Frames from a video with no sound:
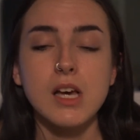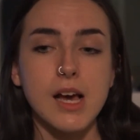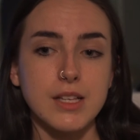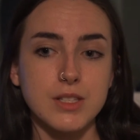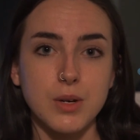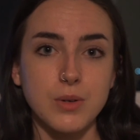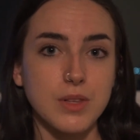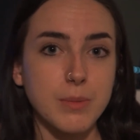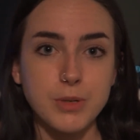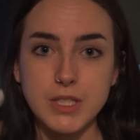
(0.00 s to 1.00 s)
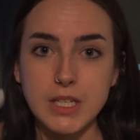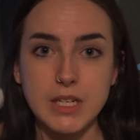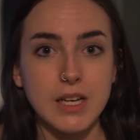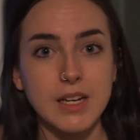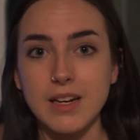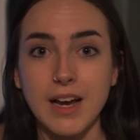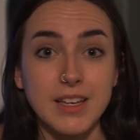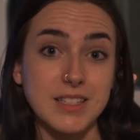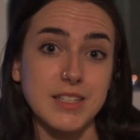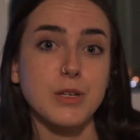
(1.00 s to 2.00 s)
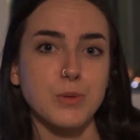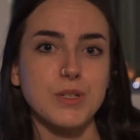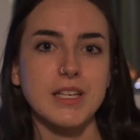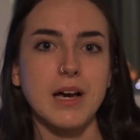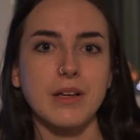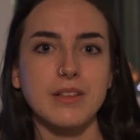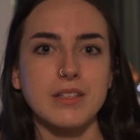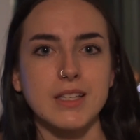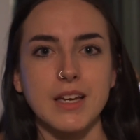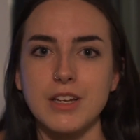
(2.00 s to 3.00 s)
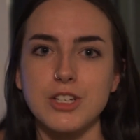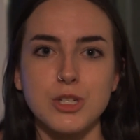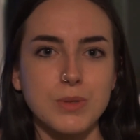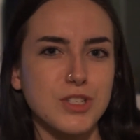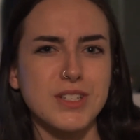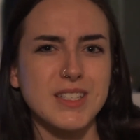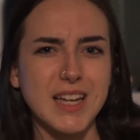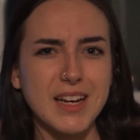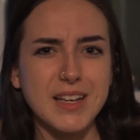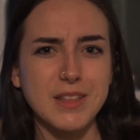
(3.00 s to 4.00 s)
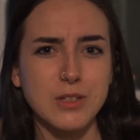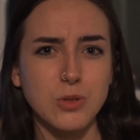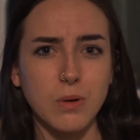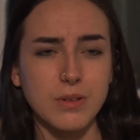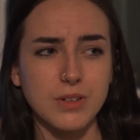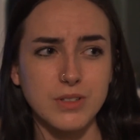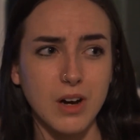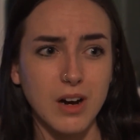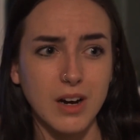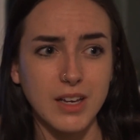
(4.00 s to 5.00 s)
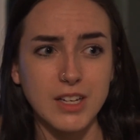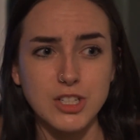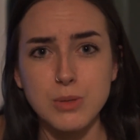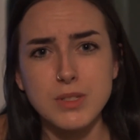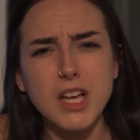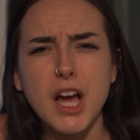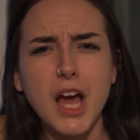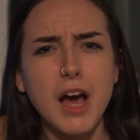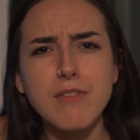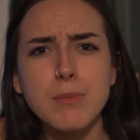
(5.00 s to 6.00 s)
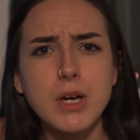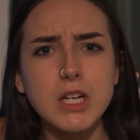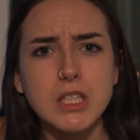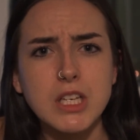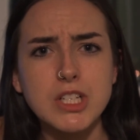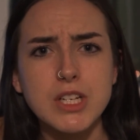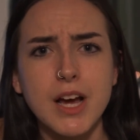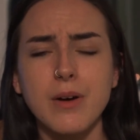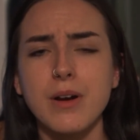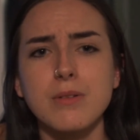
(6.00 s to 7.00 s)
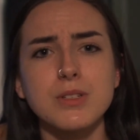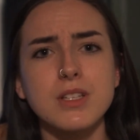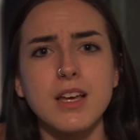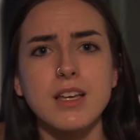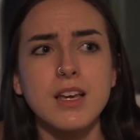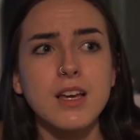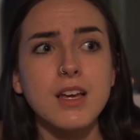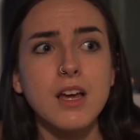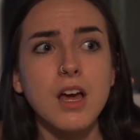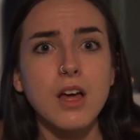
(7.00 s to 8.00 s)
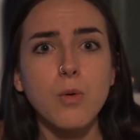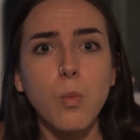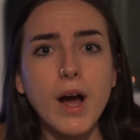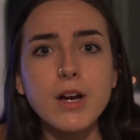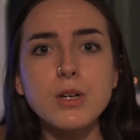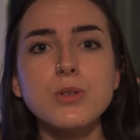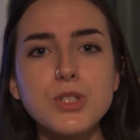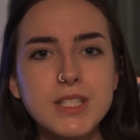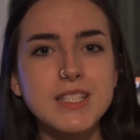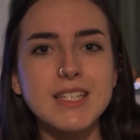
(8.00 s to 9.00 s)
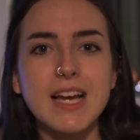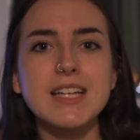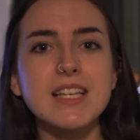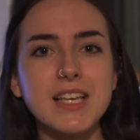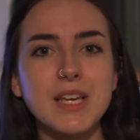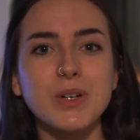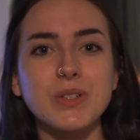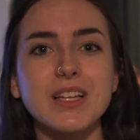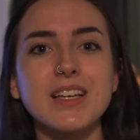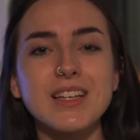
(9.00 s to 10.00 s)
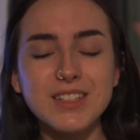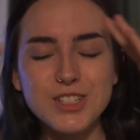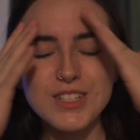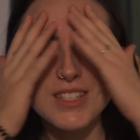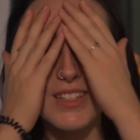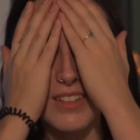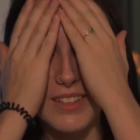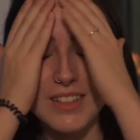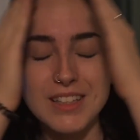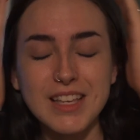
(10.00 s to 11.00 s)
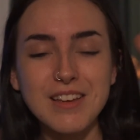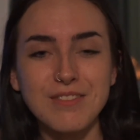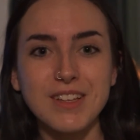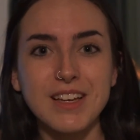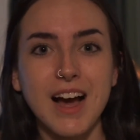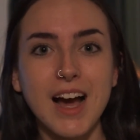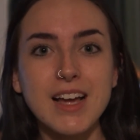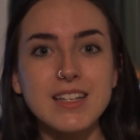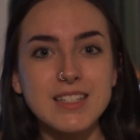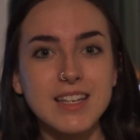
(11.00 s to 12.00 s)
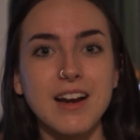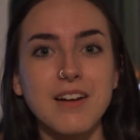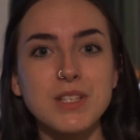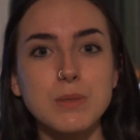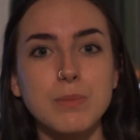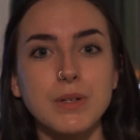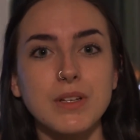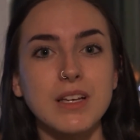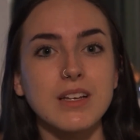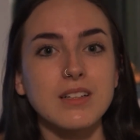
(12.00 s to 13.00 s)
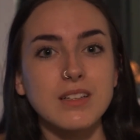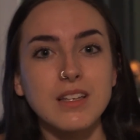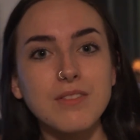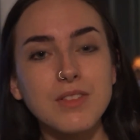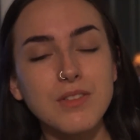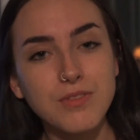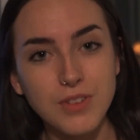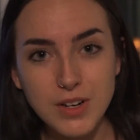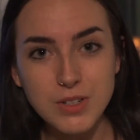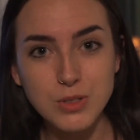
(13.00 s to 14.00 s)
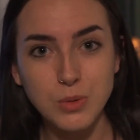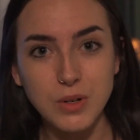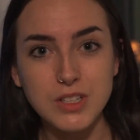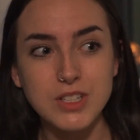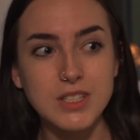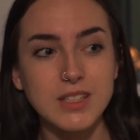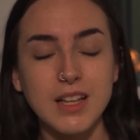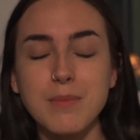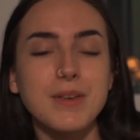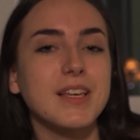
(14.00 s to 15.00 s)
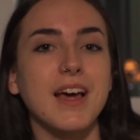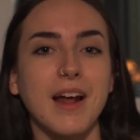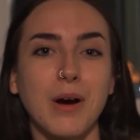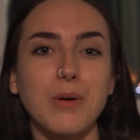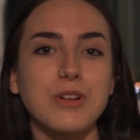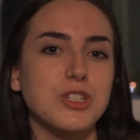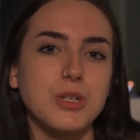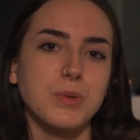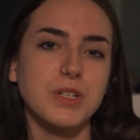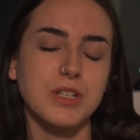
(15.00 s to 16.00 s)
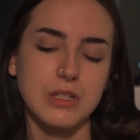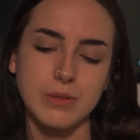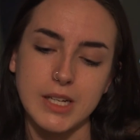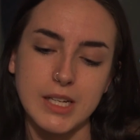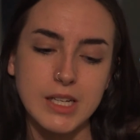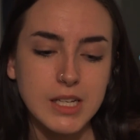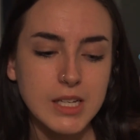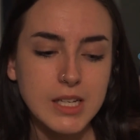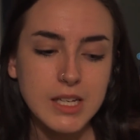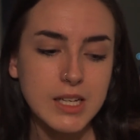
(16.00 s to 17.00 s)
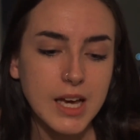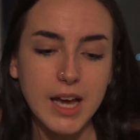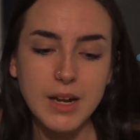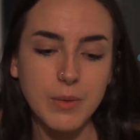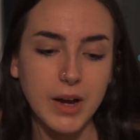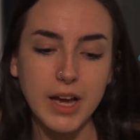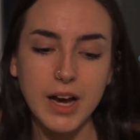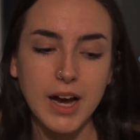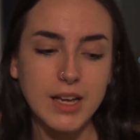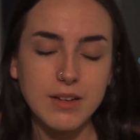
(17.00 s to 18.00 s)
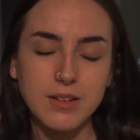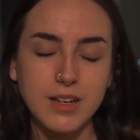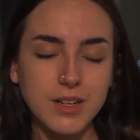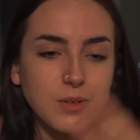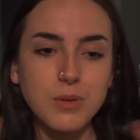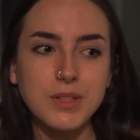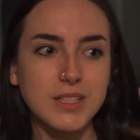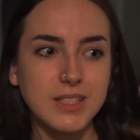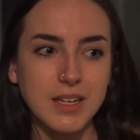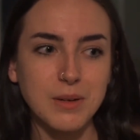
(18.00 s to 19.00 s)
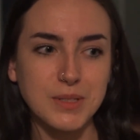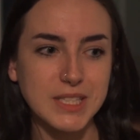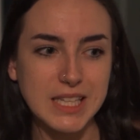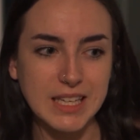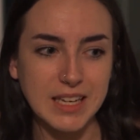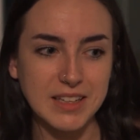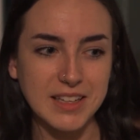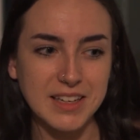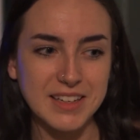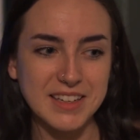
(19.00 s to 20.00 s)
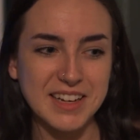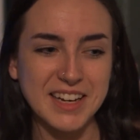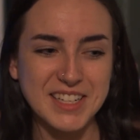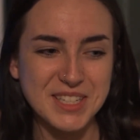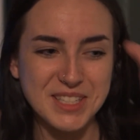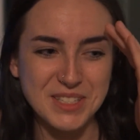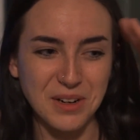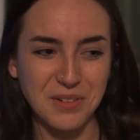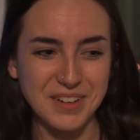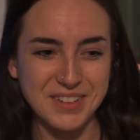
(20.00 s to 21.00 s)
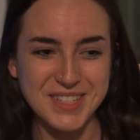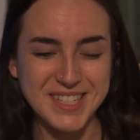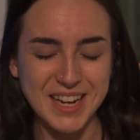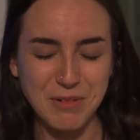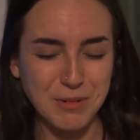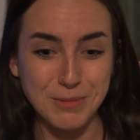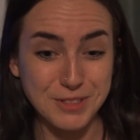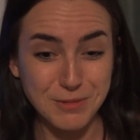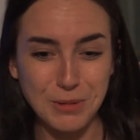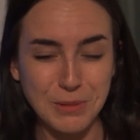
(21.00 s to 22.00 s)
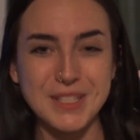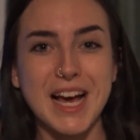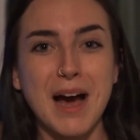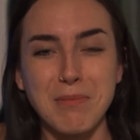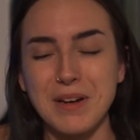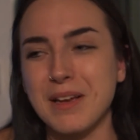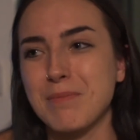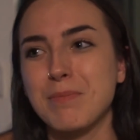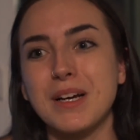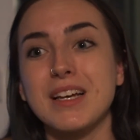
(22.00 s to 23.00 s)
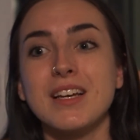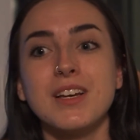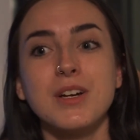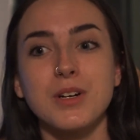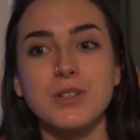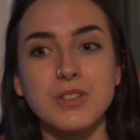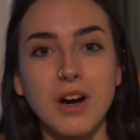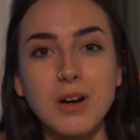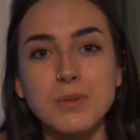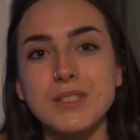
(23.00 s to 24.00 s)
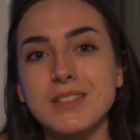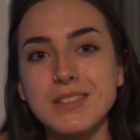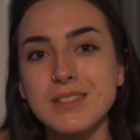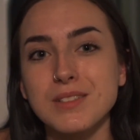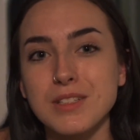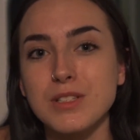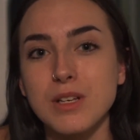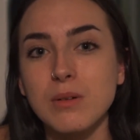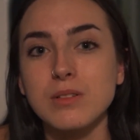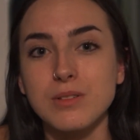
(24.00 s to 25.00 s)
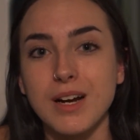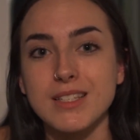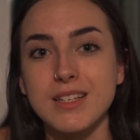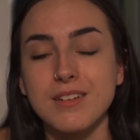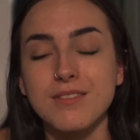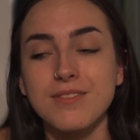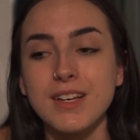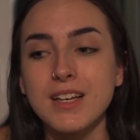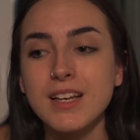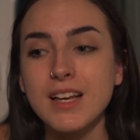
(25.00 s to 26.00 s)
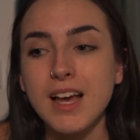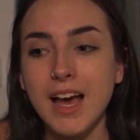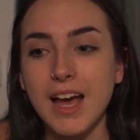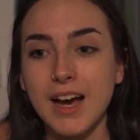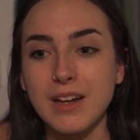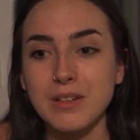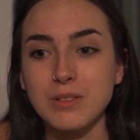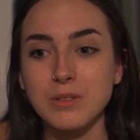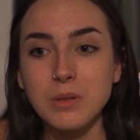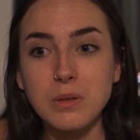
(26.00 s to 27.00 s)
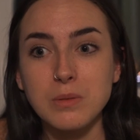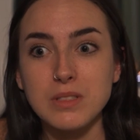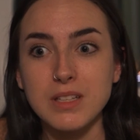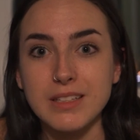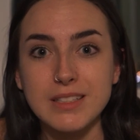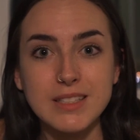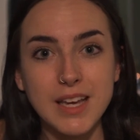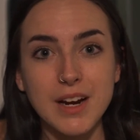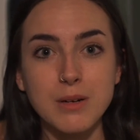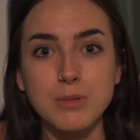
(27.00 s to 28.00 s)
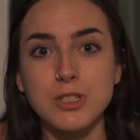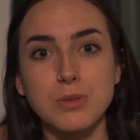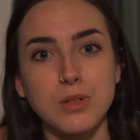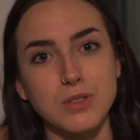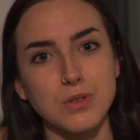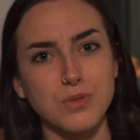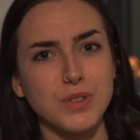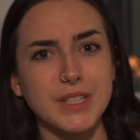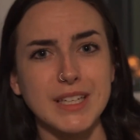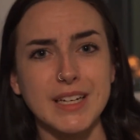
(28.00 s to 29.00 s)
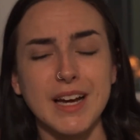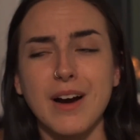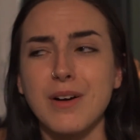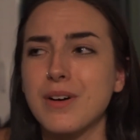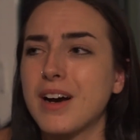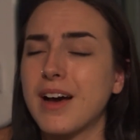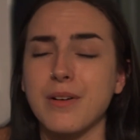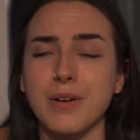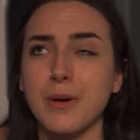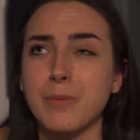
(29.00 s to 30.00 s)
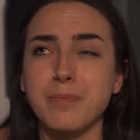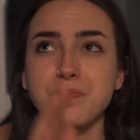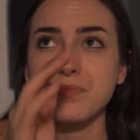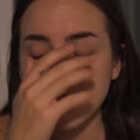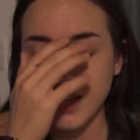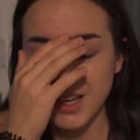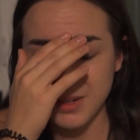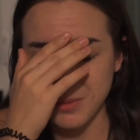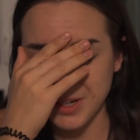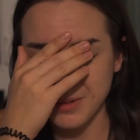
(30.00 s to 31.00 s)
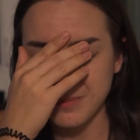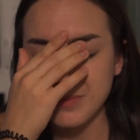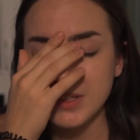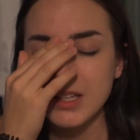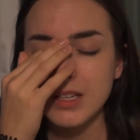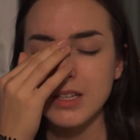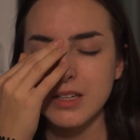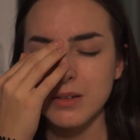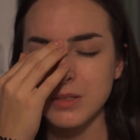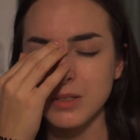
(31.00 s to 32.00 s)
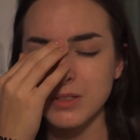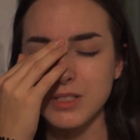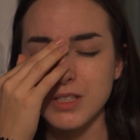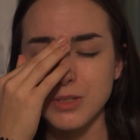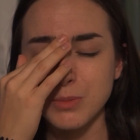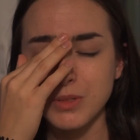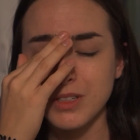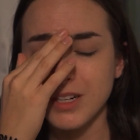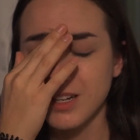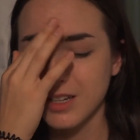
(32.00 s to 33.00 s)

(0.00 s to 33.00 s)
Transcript: And so they proceeded and I continued to yell at this lady. She was just standing at the door with her dog and she was like, I have him on a leash now. And I was like, why are you just standing here? Like, just leave. Like, I need to get out of this building. Leave the front door. Just let me get out. And she wouldn't do it. Anyway, I, I don't know what this lady was thinking. Like, I just don't understand what, what was happening. But her dog was clearly so aggressive. And Luna was like scared, but she was also freaking out. I don't know. Anyway, it was all just such a blur.